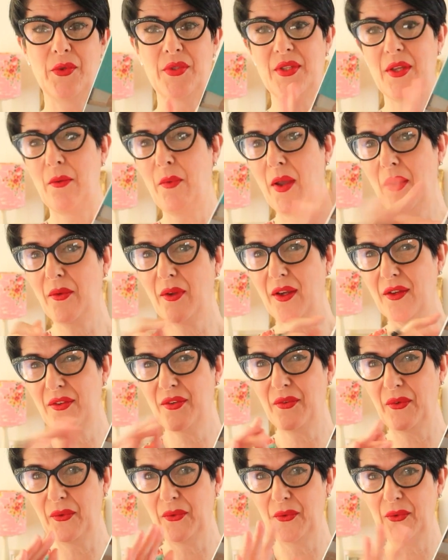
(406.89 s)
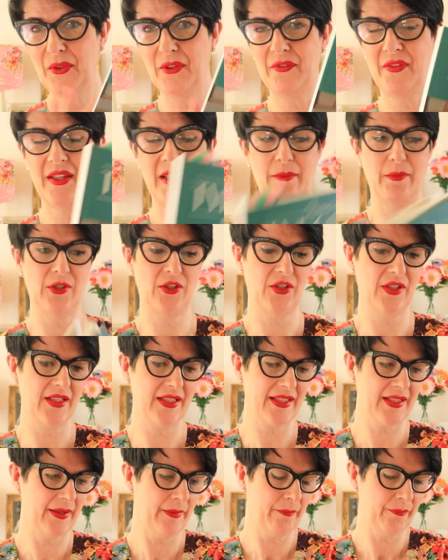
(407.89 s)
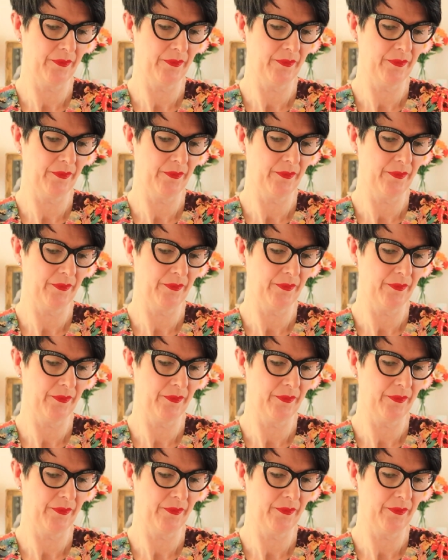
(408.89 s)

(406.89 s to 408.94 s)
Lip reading: so I won't go through all of the images.